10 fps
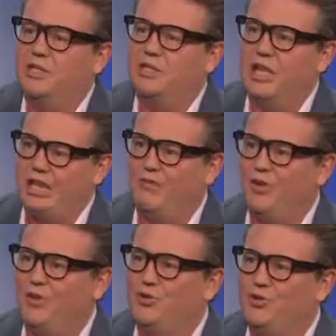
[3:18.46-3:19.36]
lack of
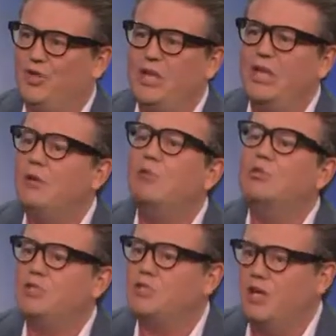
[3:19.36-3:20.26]
energy, it will
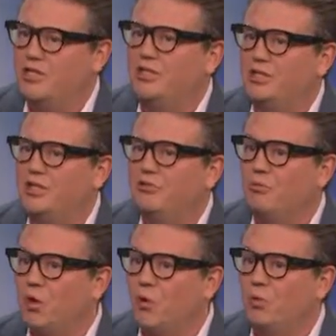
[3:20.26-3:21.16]
just constantly
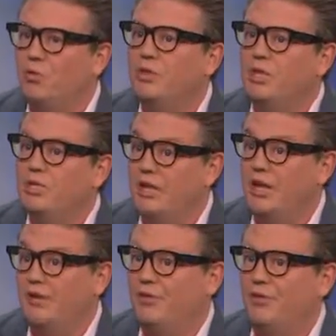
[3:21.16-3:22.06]
grow the
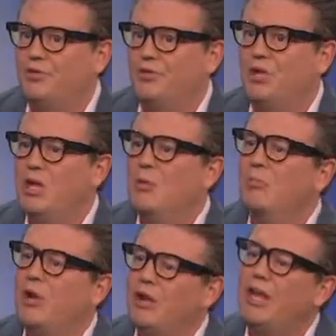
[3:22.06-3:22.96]
lack of energy.
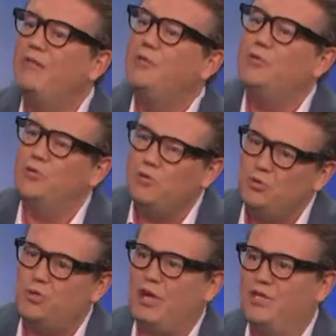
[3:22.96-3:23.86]
But if you do
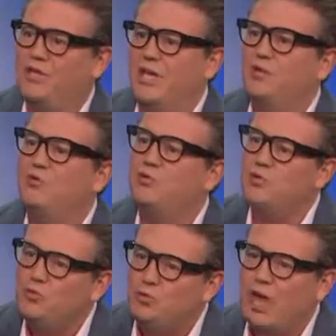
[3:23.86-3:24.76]
change that, if you
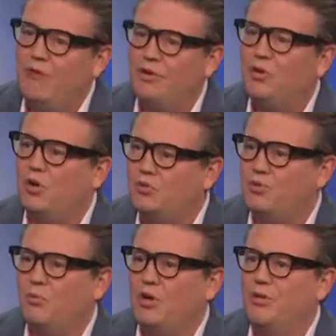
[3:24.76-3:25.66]
do have a
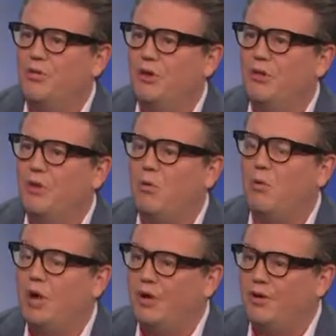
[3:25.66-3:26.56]
culture where you are
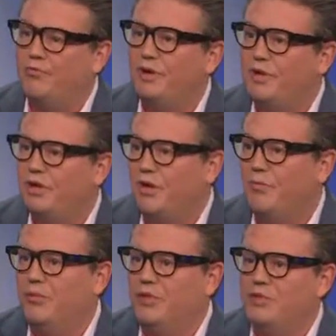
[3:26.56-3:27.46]
aware of in the
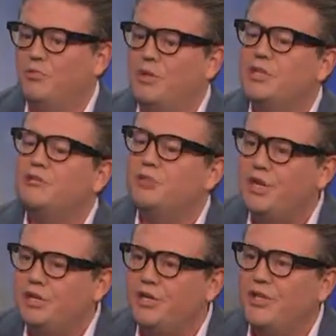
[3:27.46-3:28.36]
companies what is
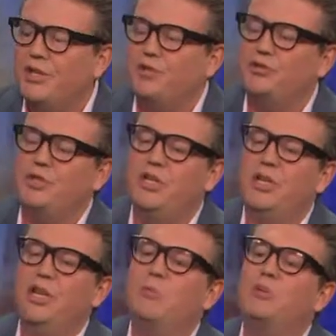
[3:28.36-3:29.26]
draining the energy
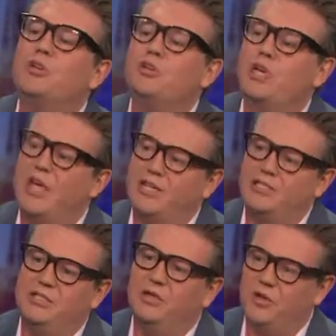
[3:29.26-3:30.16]
and what is
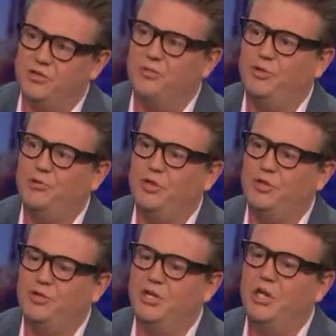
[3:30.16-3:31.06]
actually contributing to energy,